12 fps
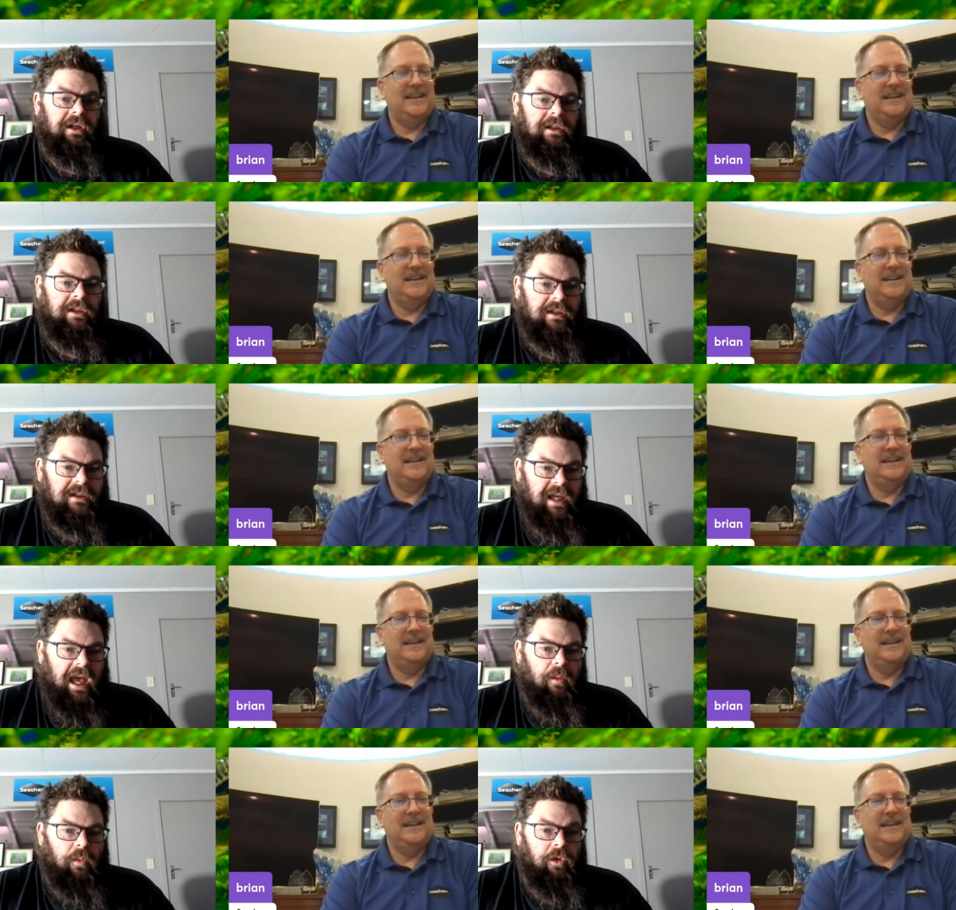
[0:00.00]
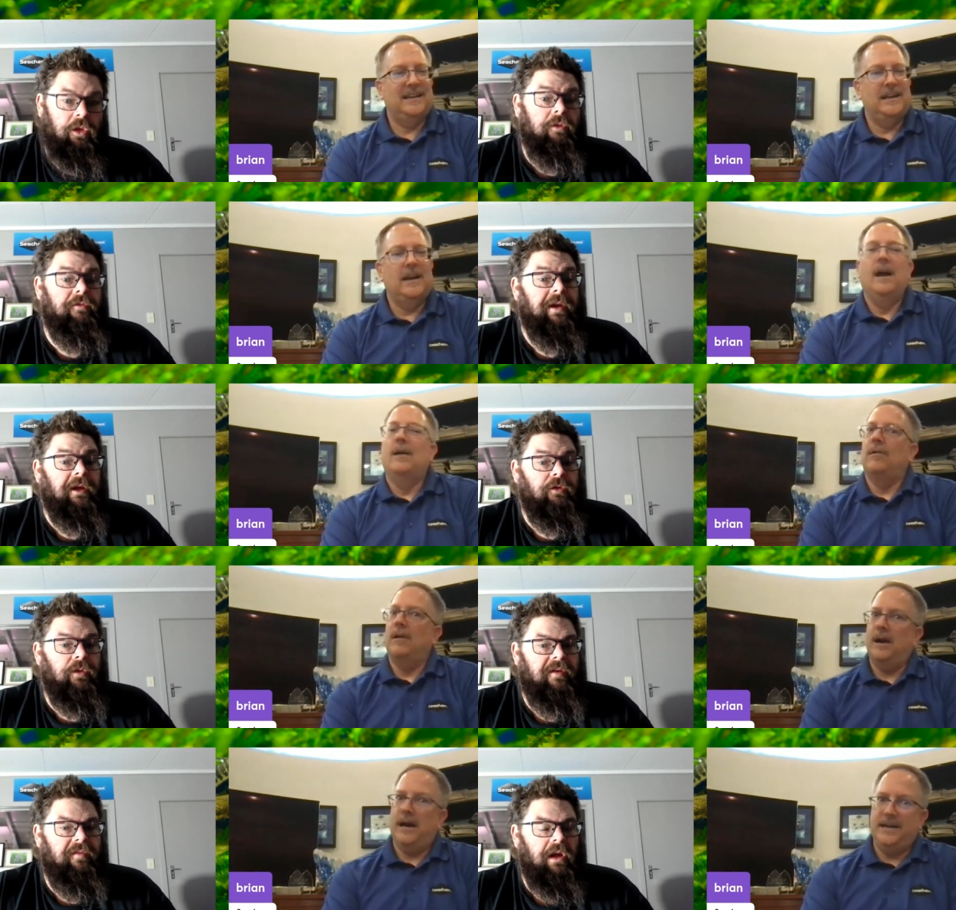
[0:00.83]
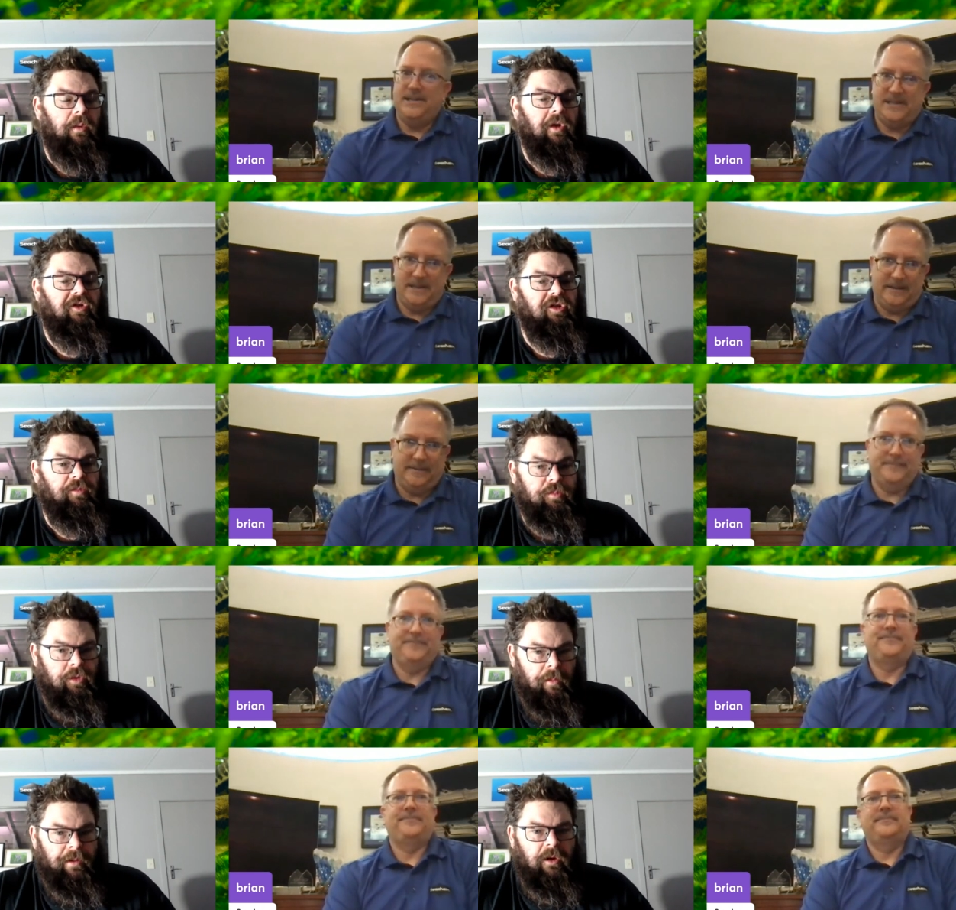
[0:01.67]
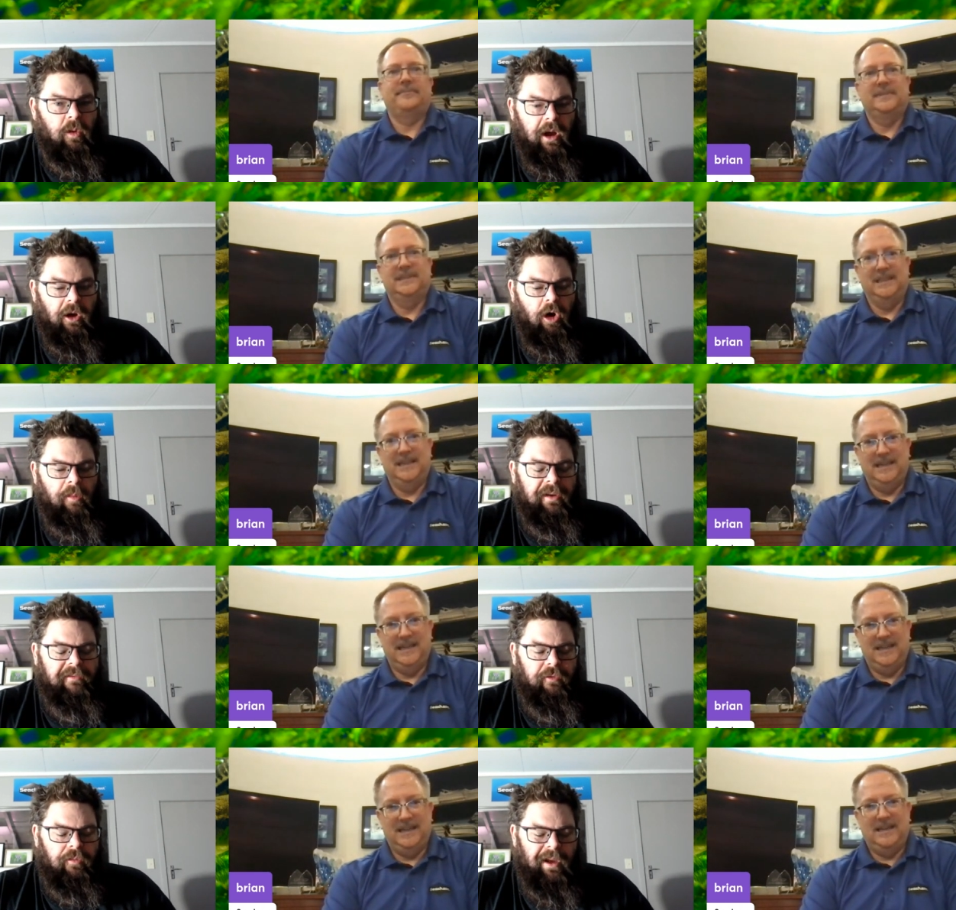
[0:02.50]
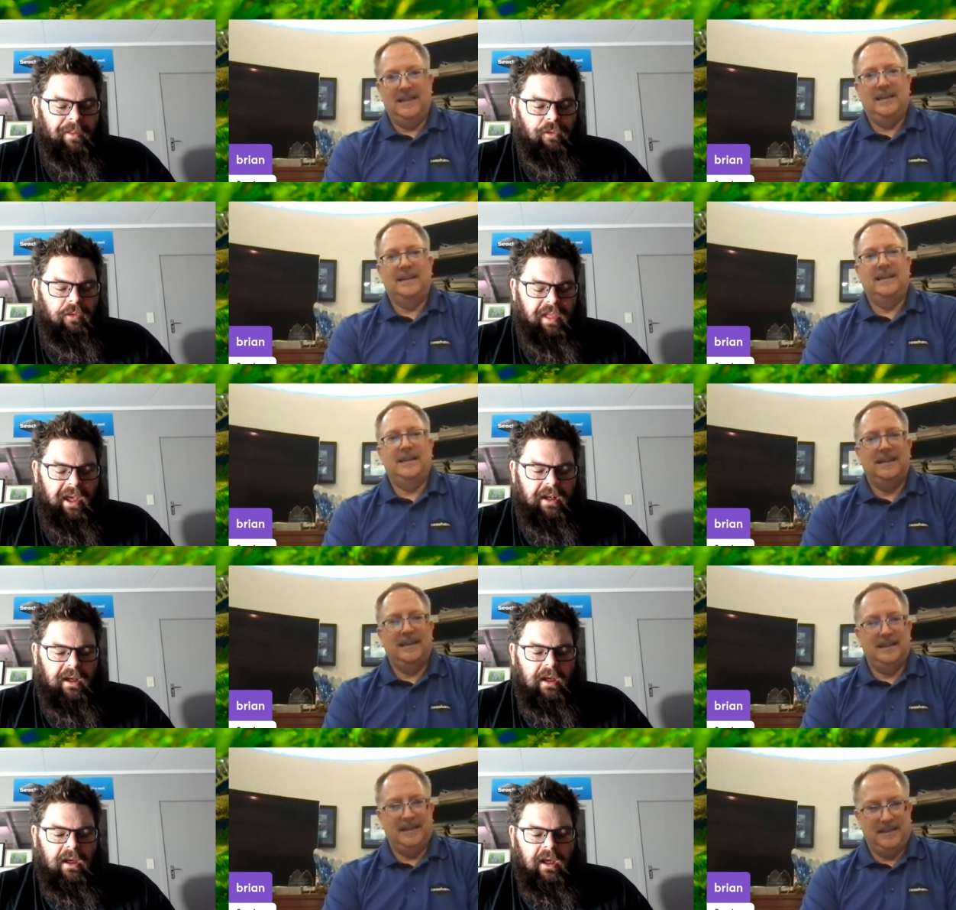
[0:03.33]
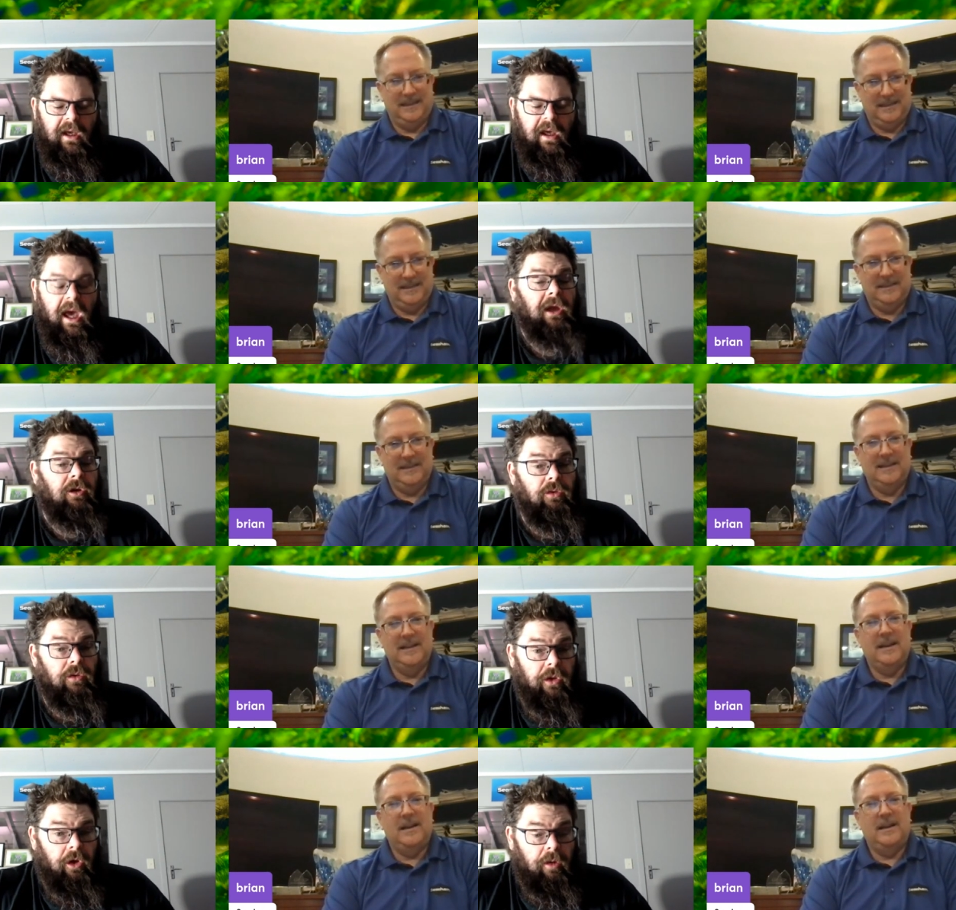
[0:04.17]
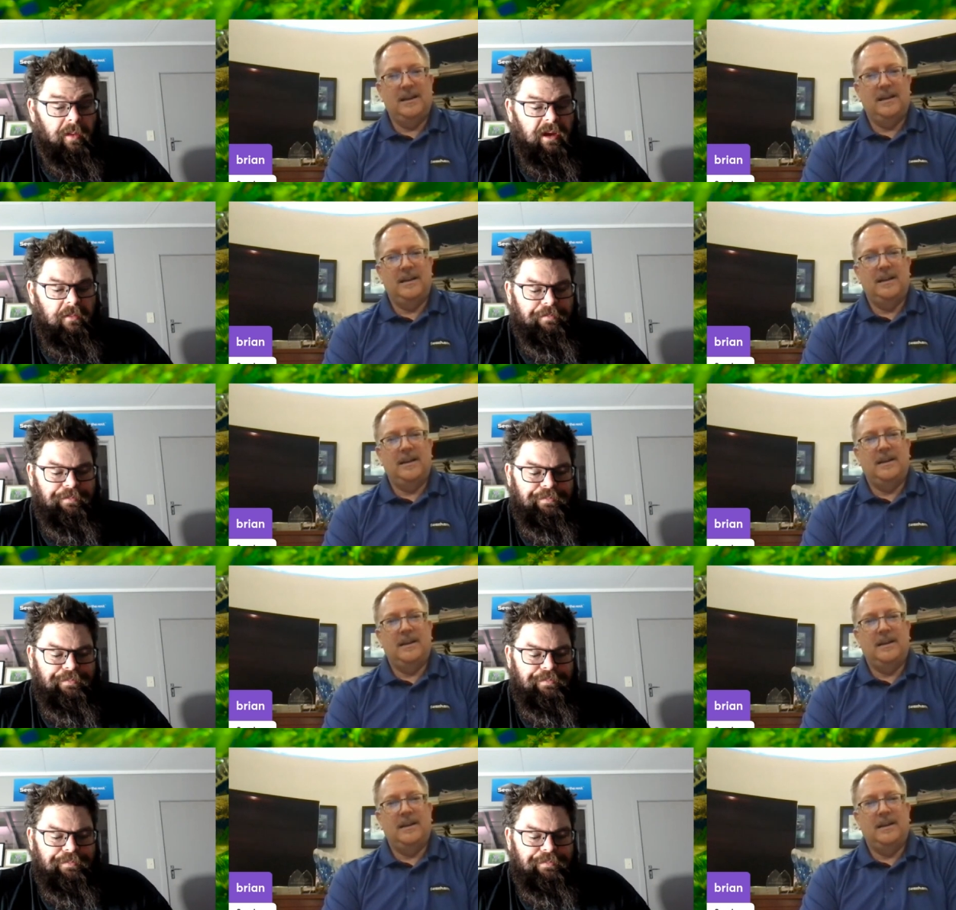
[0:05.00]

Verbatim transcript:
Speaker 1: in to start with or feed too nice. which is probably quite common for people that are new to the hobby.